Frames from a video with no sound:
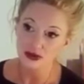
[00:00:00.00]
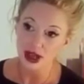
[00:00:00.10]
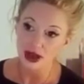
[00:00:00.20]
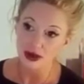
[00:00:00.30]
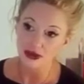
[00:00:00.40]

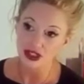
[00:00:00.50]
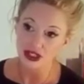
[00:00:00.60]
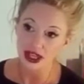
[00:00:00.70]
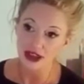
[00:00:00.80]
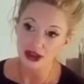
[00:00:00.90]
um,
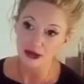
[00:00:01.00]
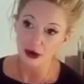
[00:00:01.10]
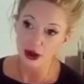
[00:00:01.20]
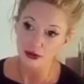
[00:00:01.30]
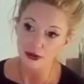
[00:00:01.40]
shouldn't have any
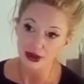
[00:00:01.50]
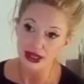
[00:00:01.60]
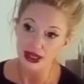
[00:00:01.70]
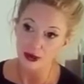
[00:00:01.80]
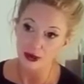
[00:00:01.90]
problem
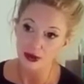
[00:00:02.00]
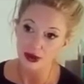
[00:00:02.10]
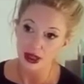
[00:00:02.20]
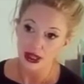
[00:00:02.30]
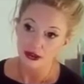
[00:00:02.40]
picking up
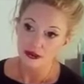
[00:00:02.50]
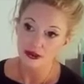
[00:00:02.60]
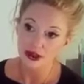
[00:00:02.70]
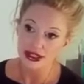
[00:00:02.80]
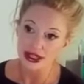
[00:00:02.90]

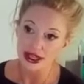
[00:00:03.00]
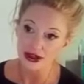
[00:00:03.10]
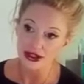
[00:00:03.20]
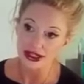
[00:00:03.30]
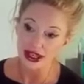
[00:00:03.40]
fixed
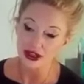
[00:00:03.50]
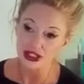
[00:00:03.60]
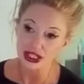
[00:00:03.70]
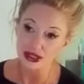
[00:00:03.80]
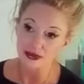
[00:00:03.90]
air's
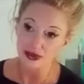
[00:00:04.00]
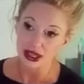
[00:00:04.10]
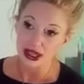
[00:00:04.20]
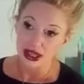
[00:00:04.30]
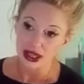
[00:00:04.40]
energy.
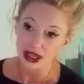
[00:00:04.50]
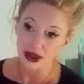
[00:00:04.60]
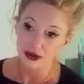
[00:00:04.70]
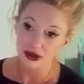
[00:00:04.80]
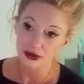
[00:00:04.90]

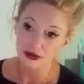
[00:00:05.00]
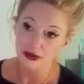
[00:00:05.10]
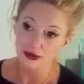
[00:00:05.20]
Um, can we